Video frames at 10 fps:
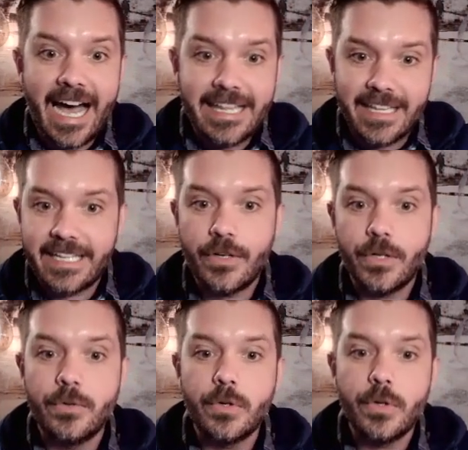like
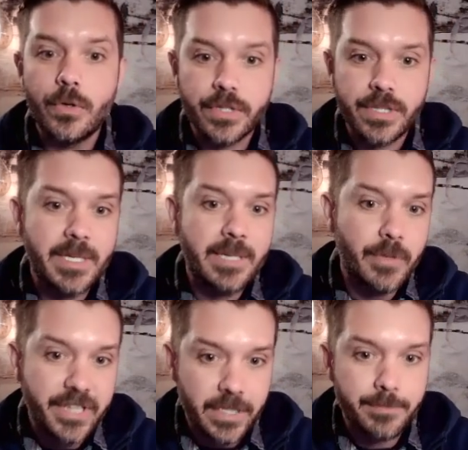who are the
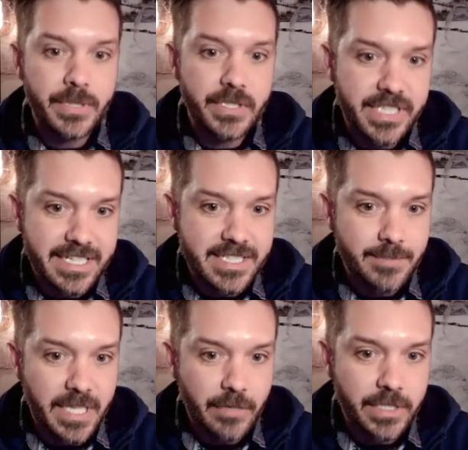people that are building
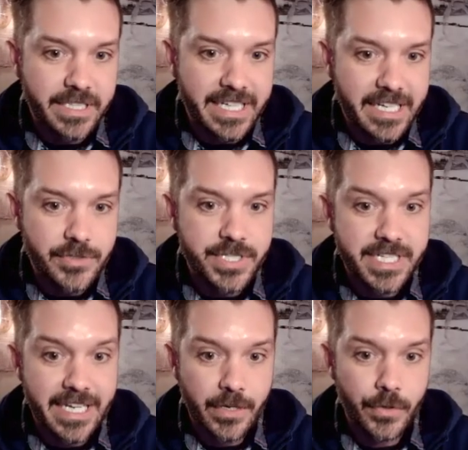something really
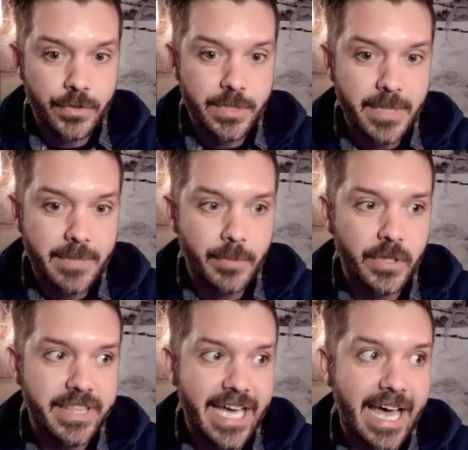interesting, who are the
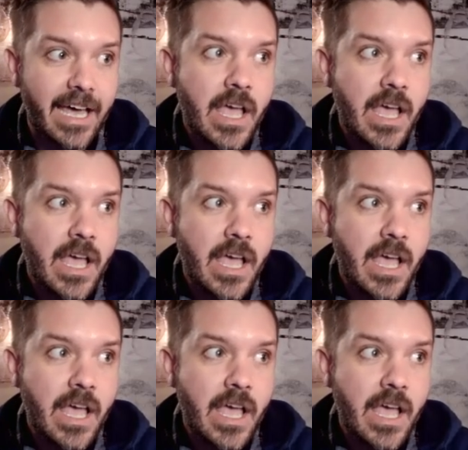people that